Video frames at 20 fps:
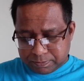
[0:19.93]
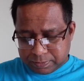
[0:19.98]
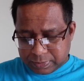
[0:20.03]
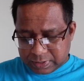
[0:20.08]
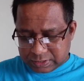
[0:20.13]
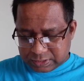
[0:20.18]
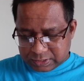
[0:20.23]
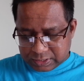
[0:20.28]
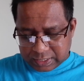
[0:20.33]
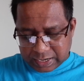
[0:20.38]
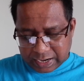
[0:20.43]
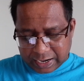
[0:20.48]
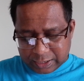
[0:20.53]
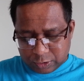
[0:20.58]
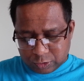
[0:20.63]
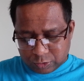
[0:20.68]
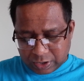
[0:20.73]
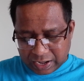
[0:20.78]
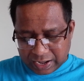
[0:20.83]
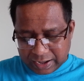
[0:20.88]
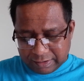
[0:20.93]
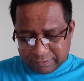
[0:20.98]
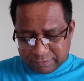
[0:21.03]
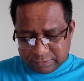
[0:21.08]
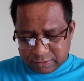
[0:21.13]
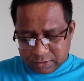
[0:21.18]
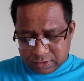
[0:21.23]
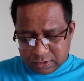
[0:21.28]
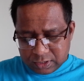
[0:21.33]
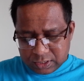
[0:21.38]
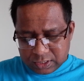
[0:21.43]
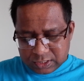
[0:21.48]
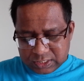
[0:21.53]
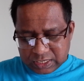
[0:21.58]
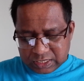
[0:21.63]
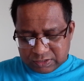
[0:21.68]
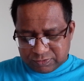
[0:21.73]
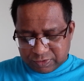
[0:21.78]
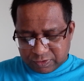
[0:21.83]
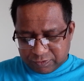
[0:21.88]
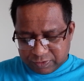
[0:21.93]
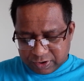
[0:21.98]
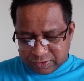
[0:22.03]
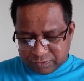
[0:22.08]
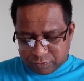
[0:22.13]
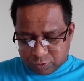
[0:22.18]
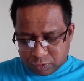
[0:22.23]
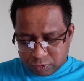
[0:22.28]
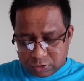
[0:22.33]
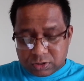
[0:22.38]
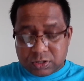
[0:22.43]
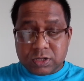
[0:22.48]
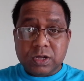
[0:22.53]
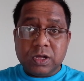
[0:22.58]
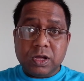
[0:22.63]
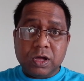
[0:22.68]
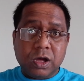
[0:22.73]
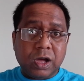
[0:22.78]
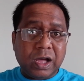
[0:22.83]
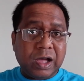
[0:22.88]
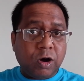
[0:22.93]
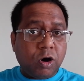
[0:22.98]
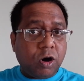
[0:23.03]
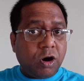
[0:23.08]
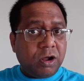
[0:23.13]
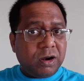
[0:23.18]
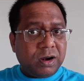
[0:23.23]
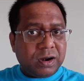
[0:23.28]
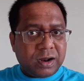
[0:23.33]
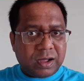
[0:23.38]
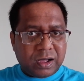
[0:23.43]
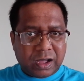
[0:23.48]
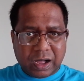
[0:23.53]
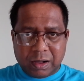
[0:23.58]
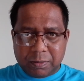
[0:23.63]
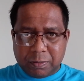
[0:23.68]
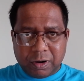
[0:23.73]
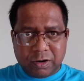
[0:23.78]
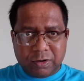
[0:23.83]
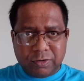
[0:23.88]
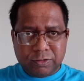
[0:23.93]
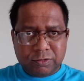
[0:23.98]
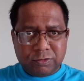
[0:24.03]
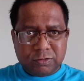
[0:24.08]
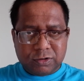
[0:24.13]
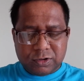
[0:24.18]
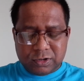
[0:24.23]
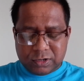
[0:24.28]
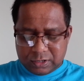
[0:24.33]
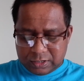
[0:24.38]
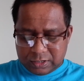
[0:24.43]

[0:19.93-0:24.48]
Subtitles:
person had to have 654th or above